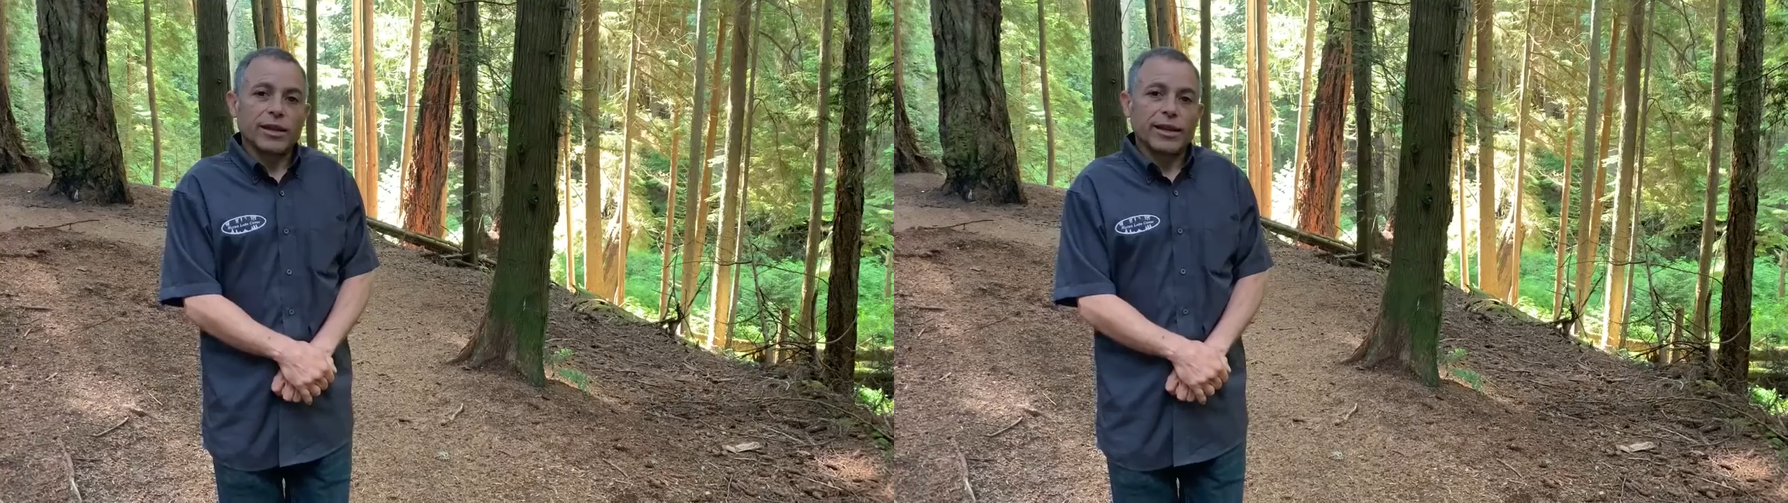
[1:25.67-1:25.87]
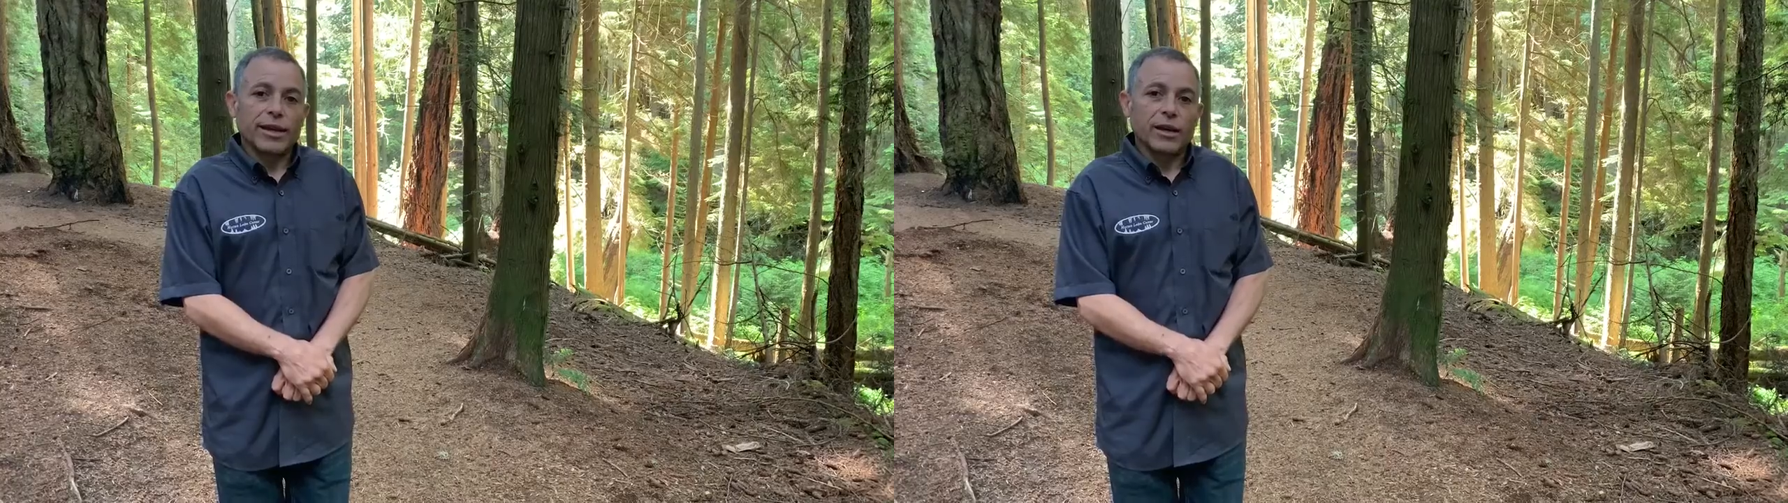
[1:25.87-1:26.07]

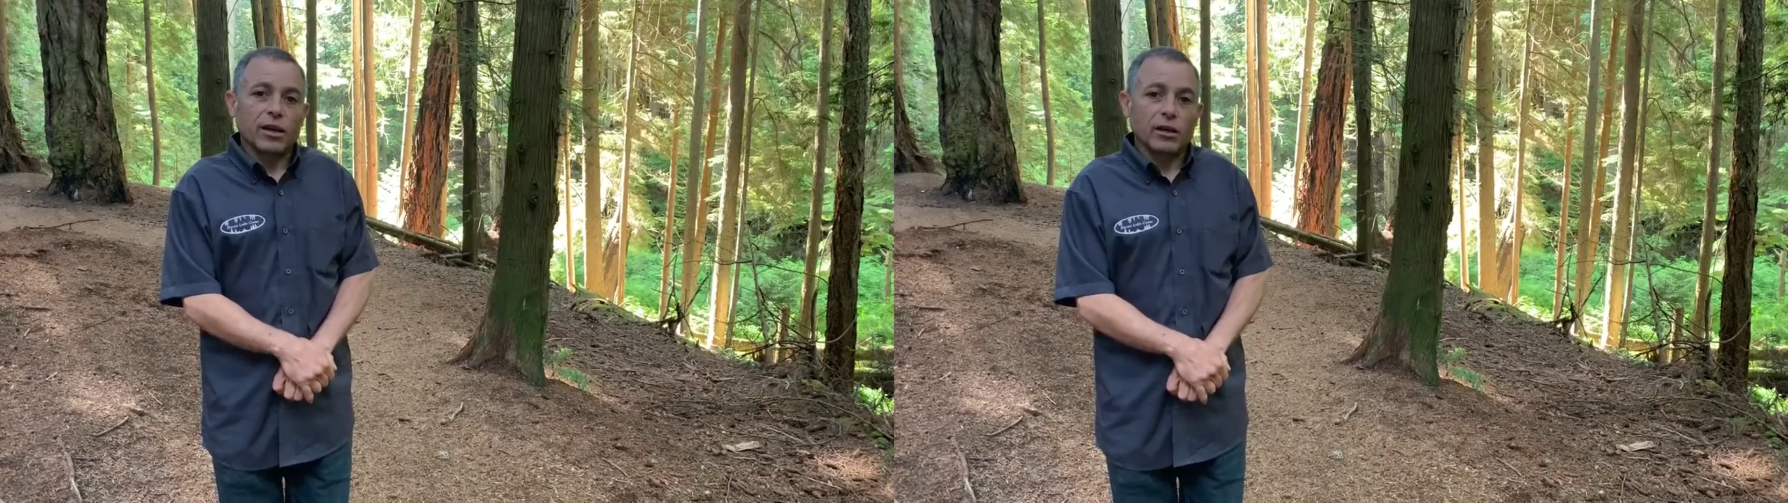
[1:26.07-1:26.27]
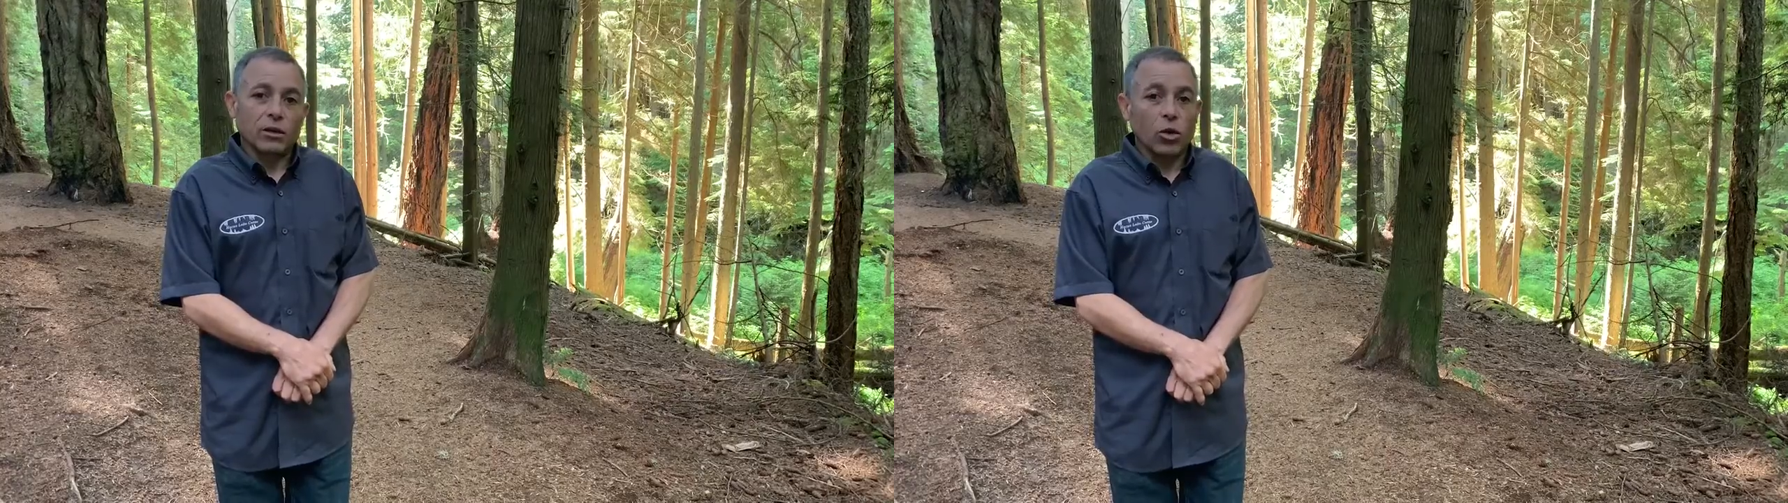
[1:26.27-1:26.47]
and
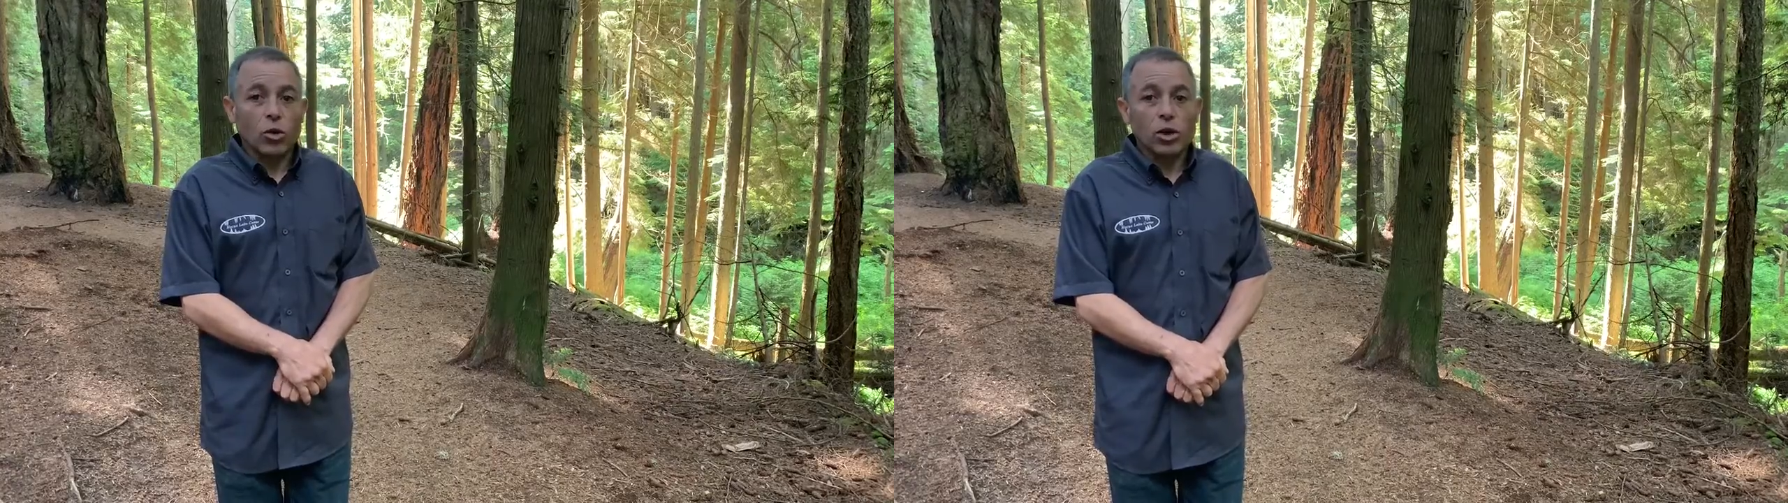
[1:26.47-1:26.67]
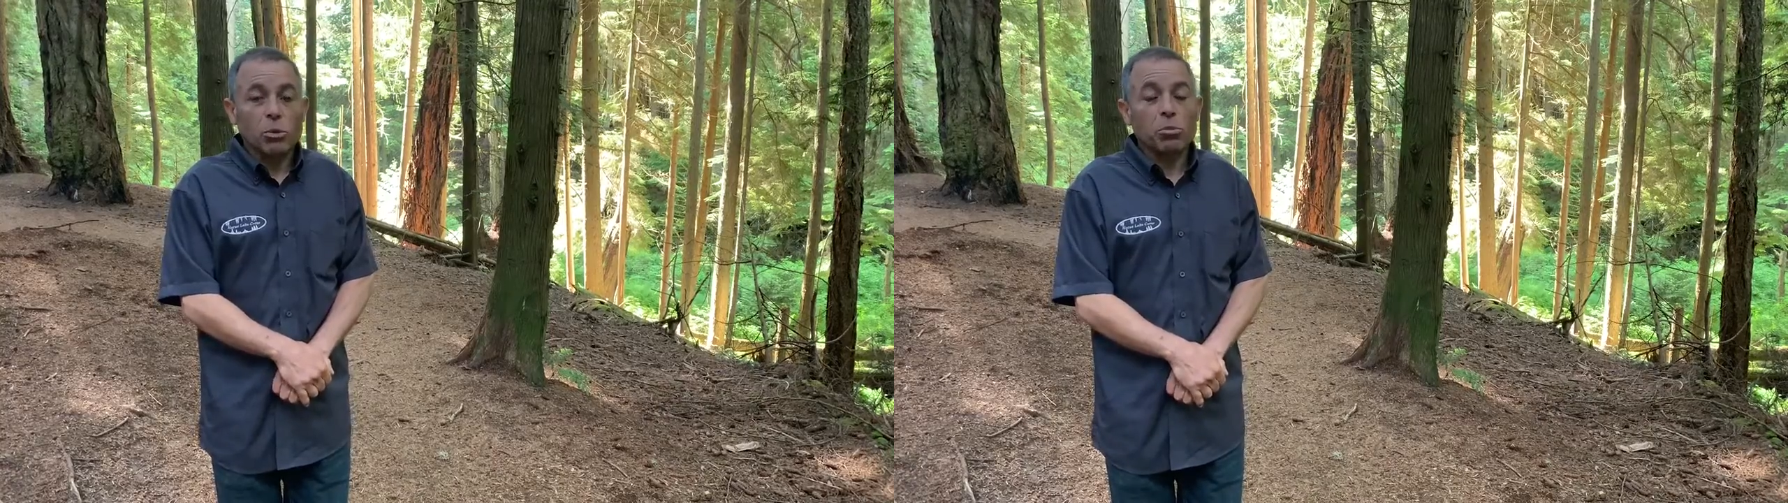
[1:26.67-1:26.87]
a
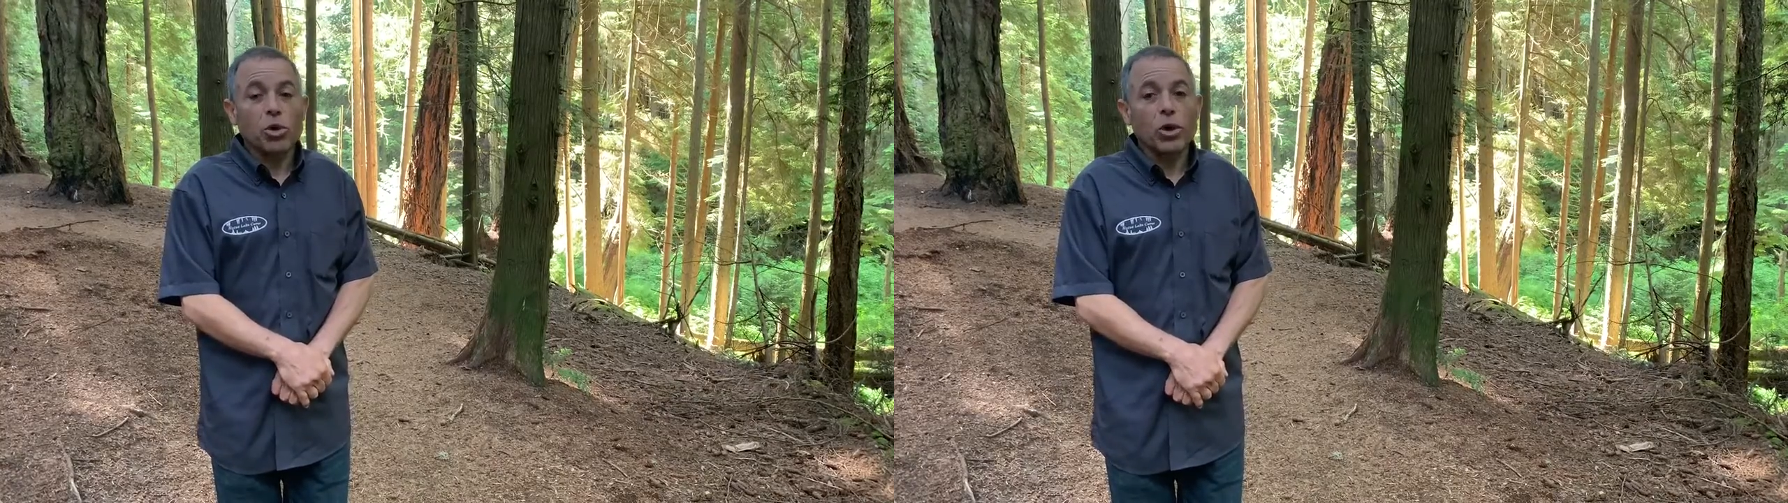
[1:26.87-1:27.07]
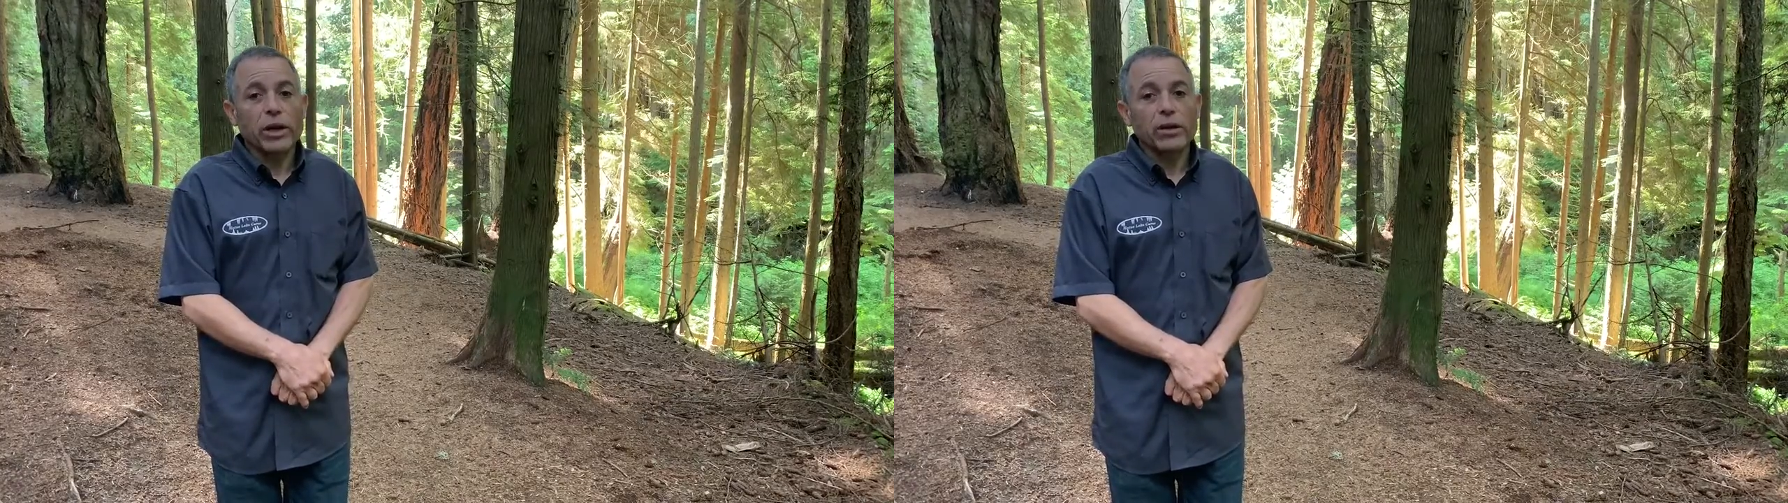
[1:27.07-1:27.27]
local
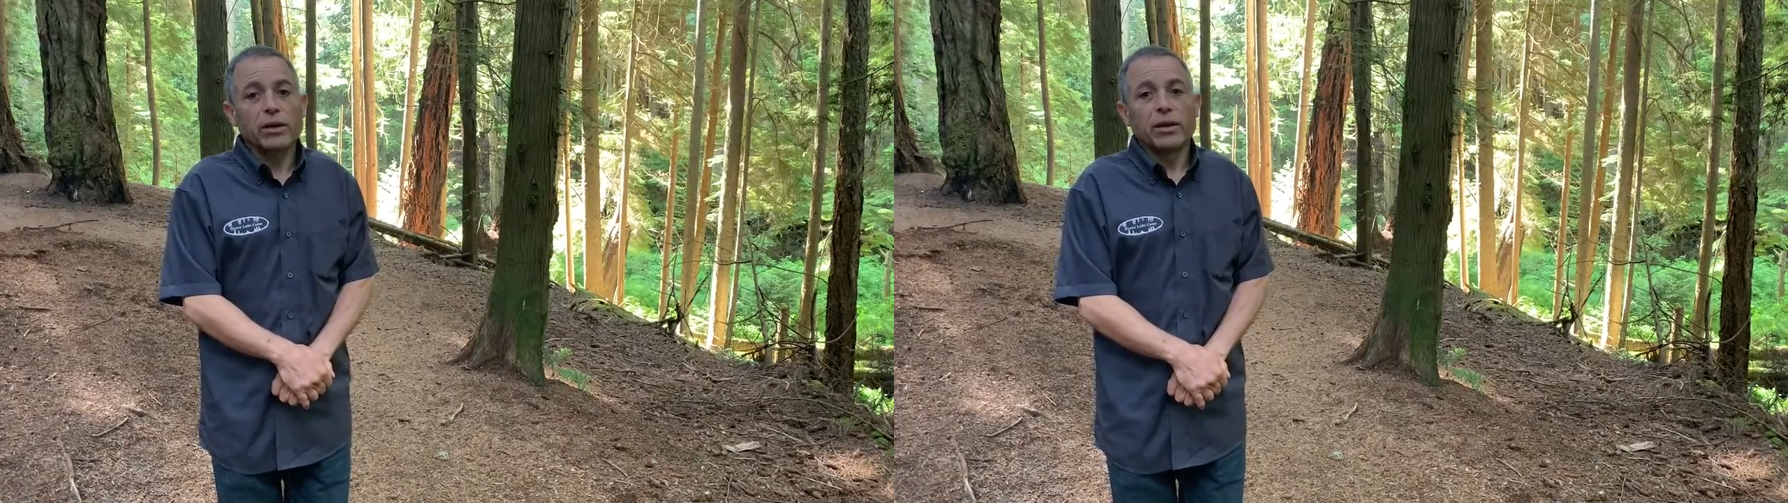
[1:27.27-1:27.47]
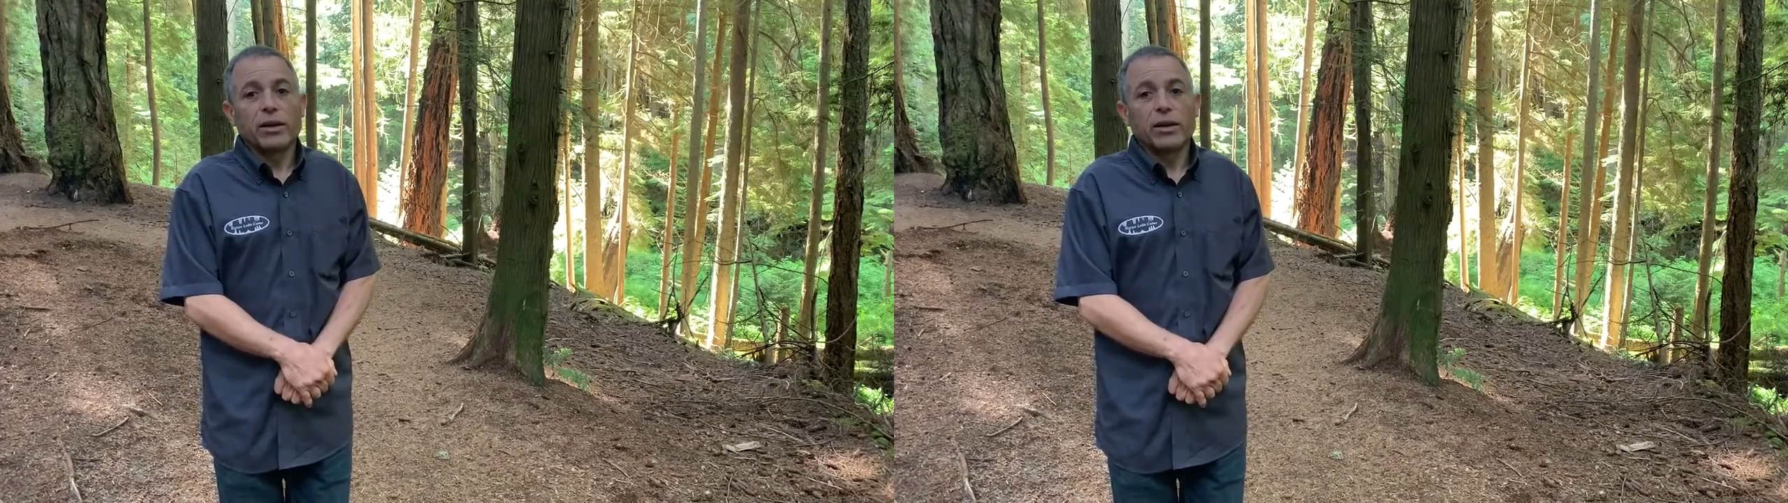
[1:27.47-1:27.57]
employer